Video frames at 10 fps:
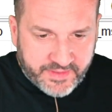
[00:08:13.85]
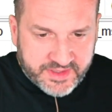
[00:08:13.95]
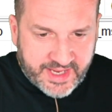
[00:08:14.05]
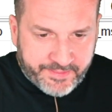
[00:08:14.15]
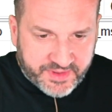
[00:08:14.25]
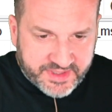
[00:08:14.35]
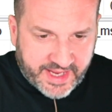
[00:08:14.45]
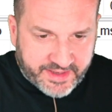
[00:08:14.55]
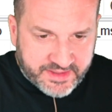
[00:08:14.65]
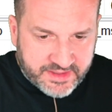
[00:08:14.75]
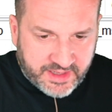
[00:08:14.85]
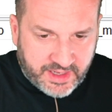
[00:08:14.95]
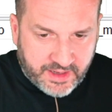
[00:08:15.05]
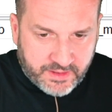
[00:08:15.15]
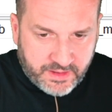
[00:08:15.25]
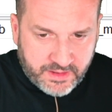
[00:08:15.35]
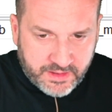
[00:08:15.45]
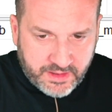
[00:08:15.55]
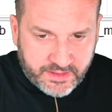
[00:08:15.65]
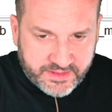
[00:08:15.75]
the sample seconds in here.
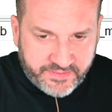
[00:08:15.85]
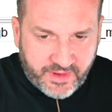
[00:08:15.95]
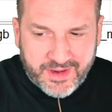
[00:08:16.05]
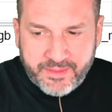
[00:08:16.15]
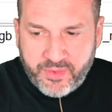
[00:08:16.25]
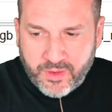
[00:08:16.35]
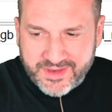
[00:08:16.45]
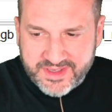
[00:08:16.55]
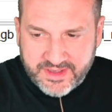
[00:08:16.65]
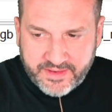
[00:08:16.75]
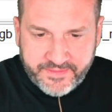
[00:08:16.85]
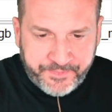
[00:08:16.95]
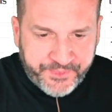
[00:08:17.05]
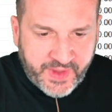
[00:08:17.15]
Right? It's very important stuff.